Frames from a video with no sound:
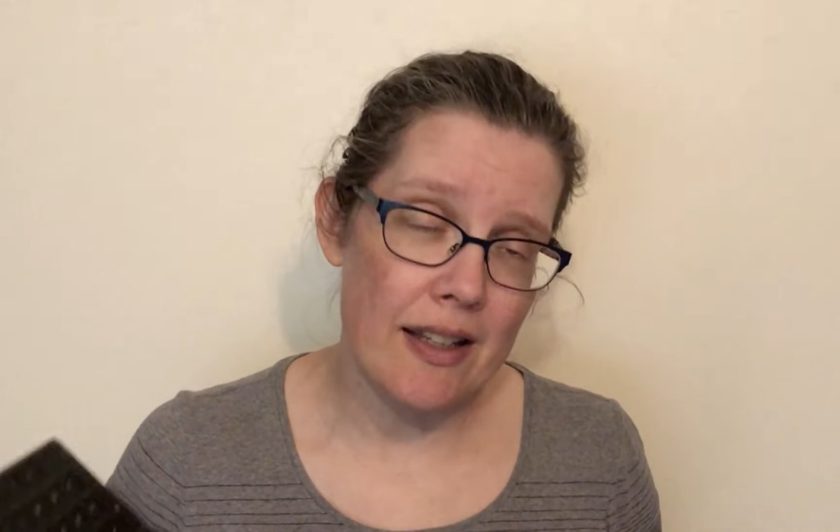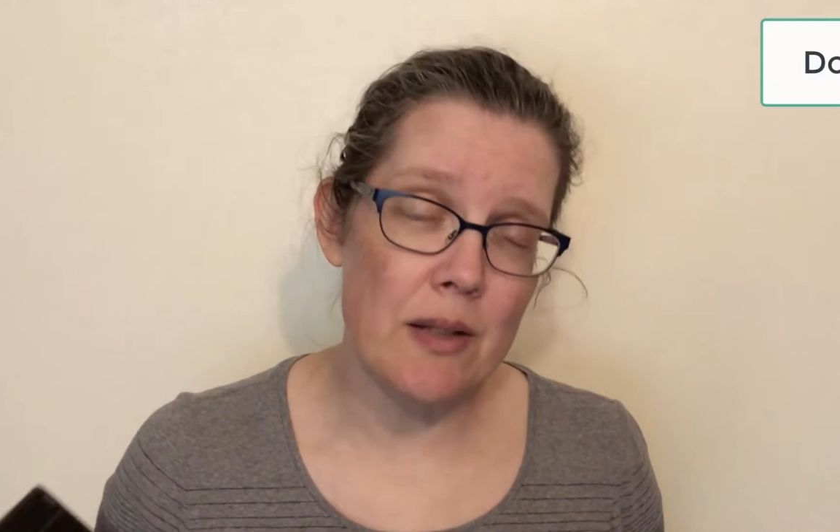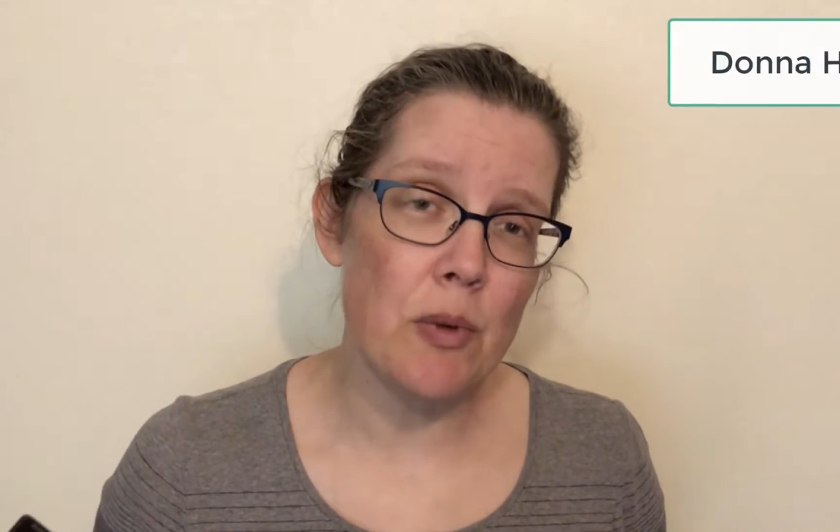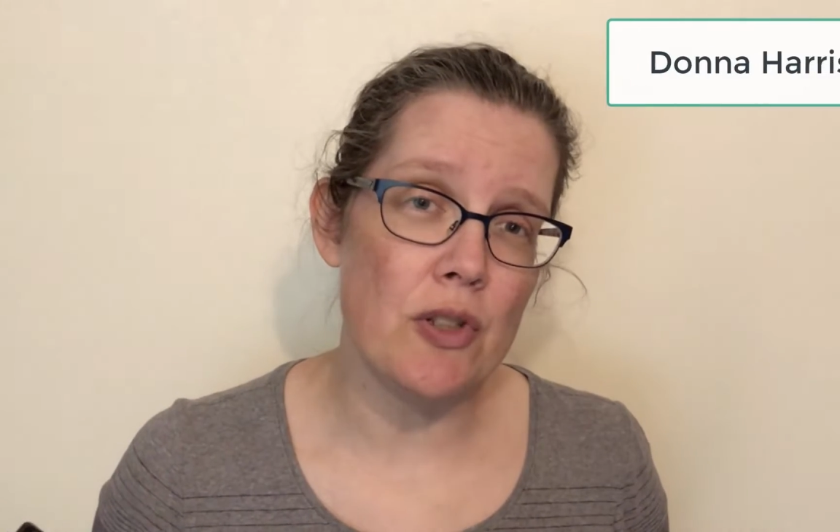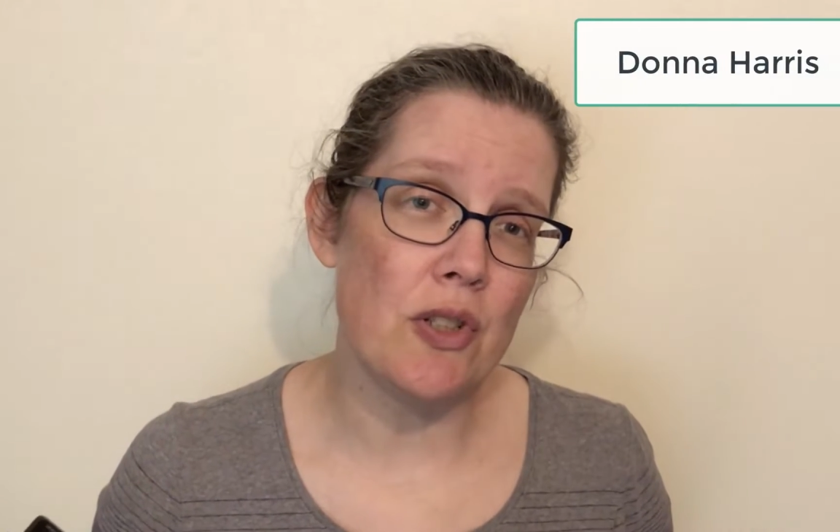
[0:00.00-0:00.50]

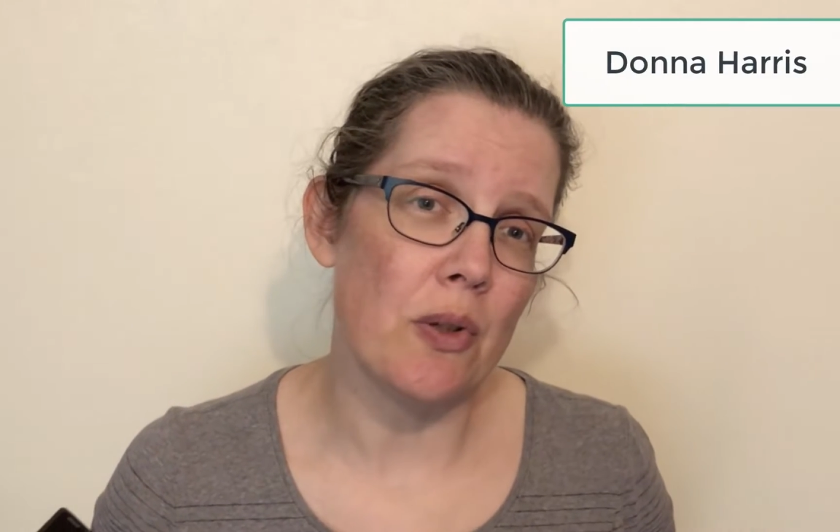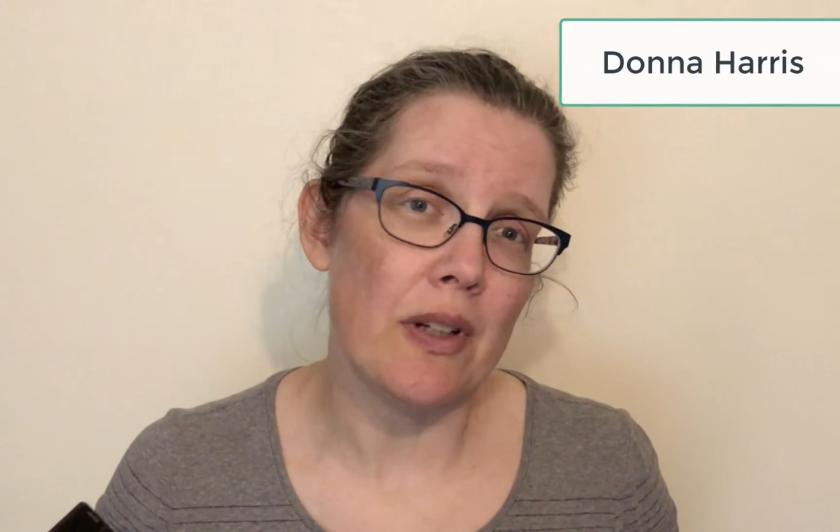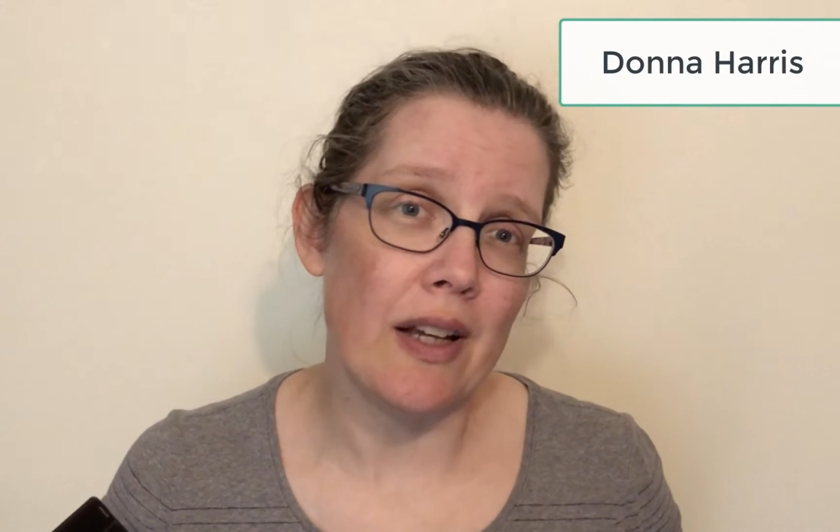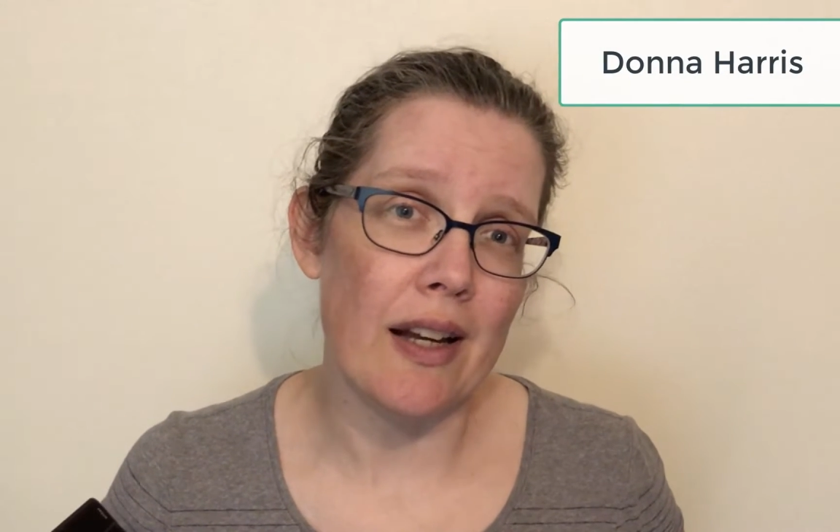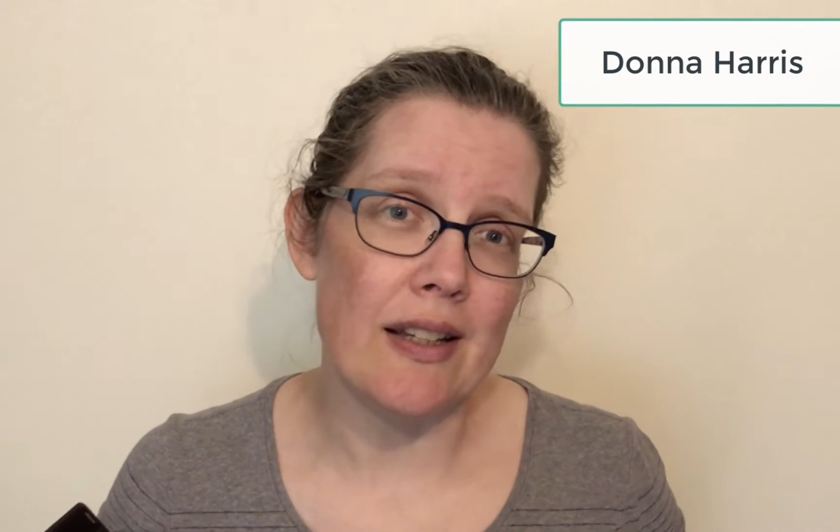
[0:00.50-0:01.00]
keyboard
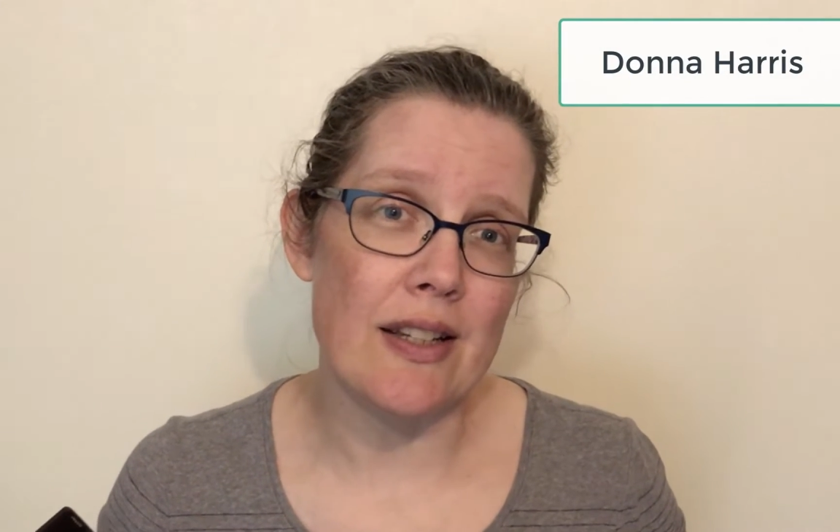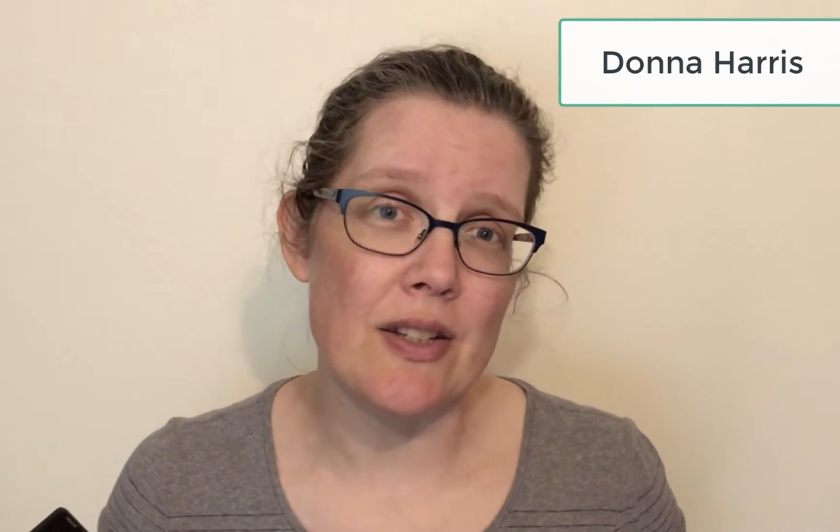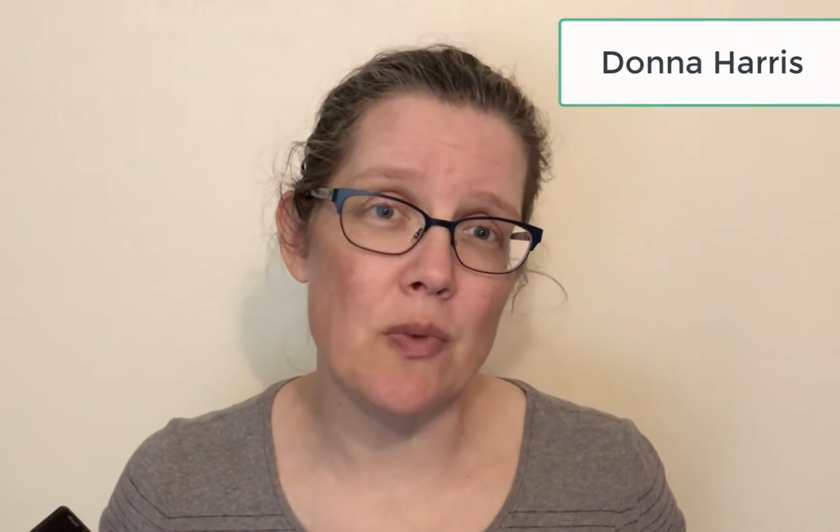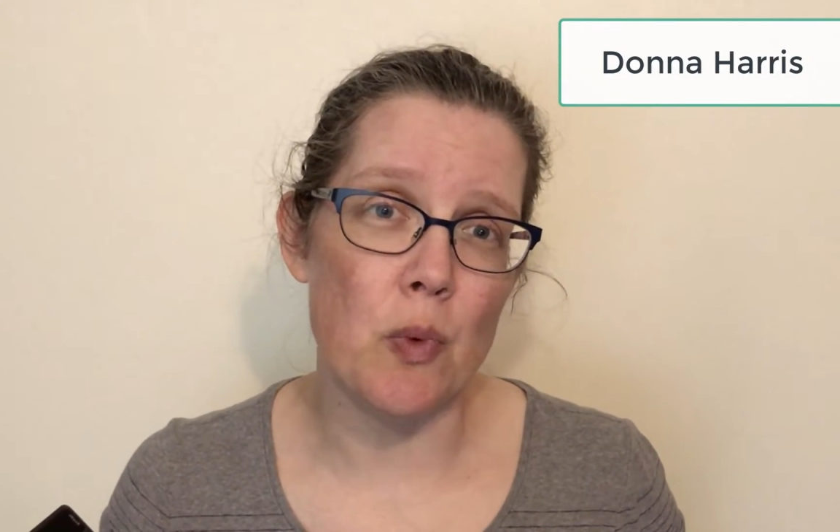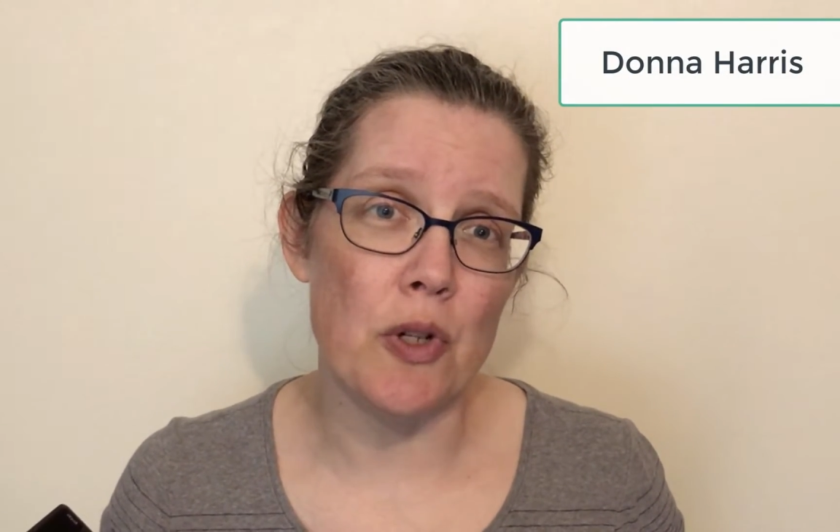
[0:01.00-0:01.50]
shortcut
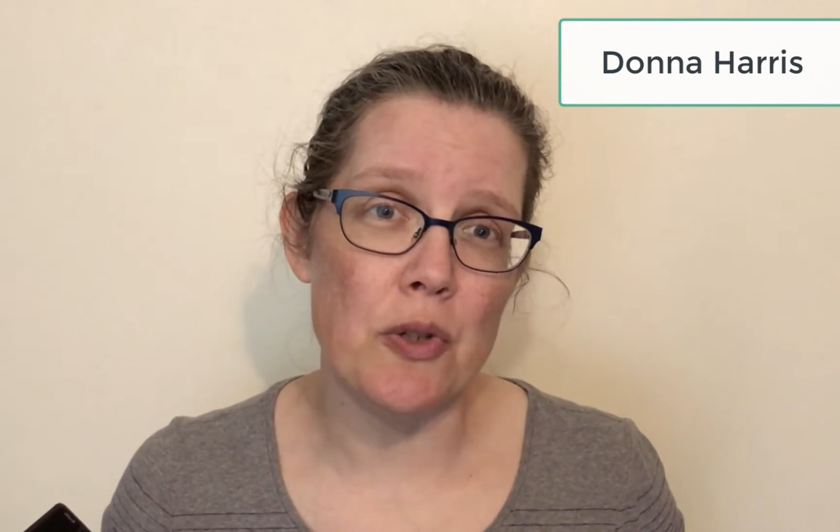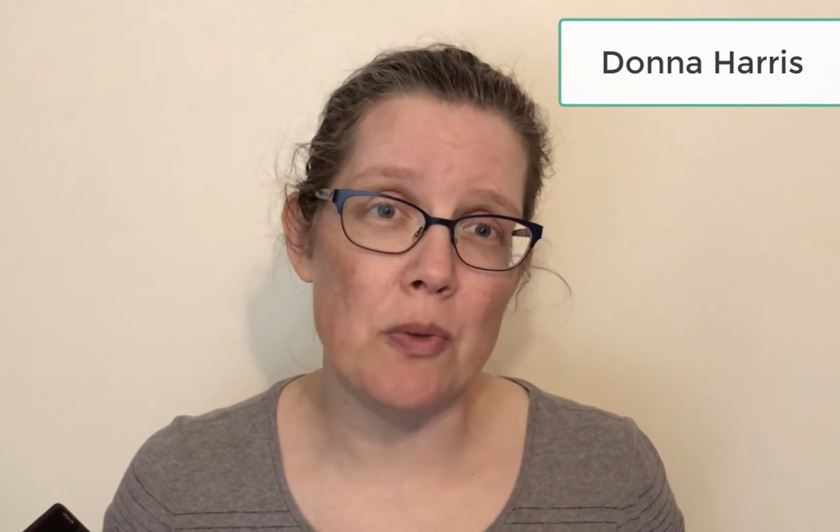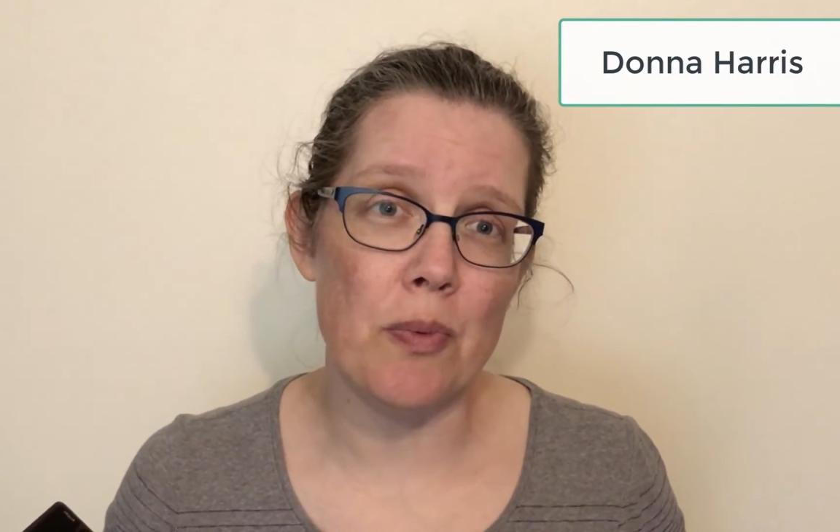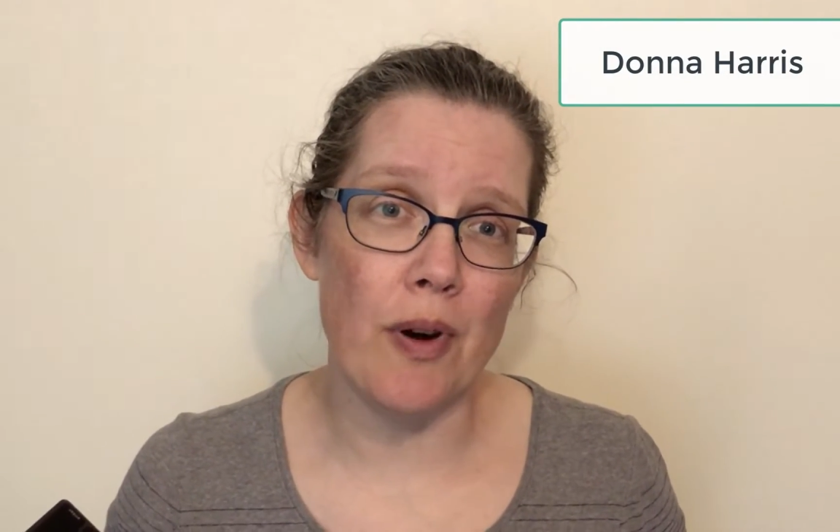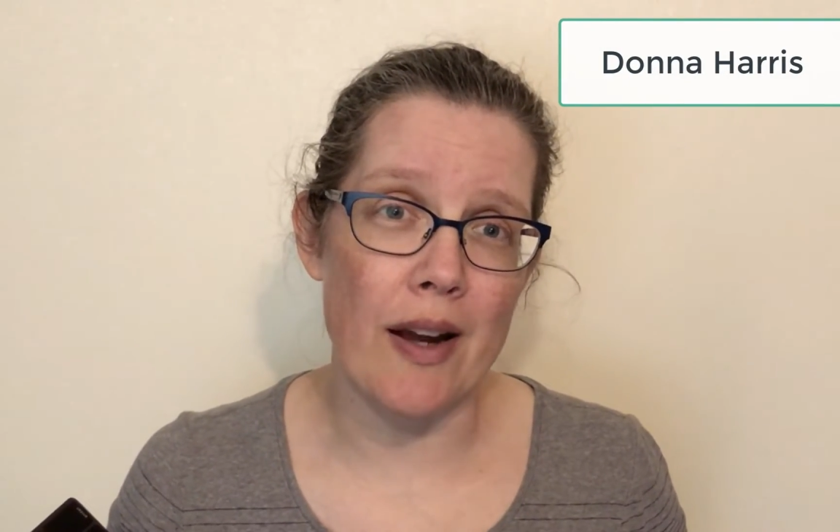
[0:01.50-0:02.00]
is where
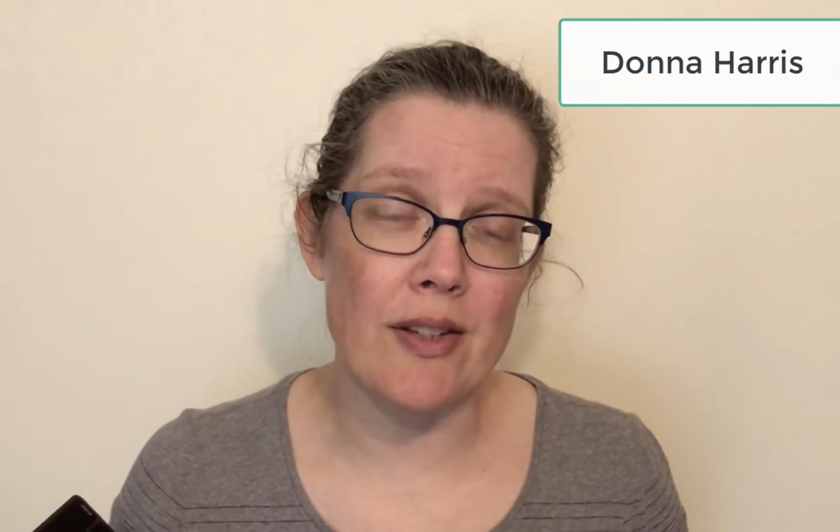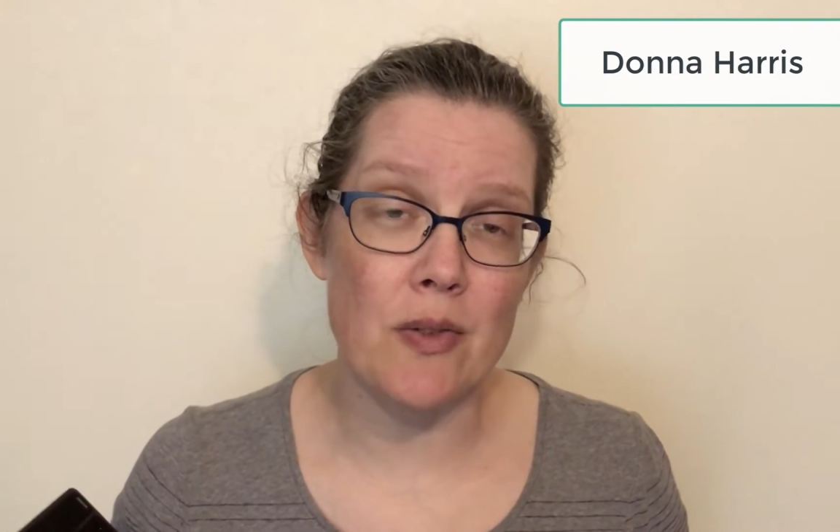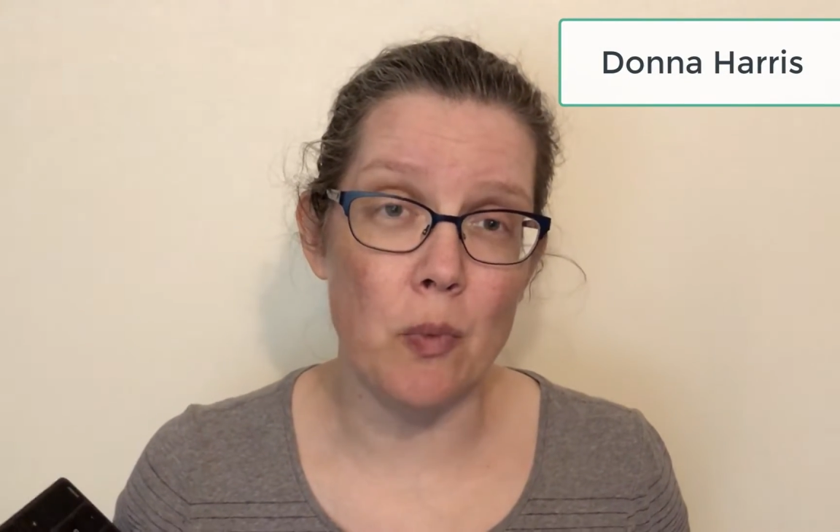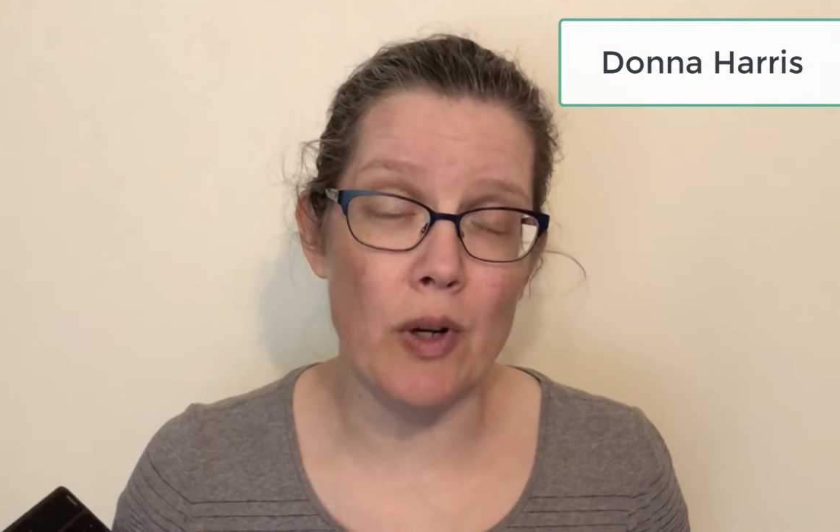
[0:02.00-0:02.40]
you press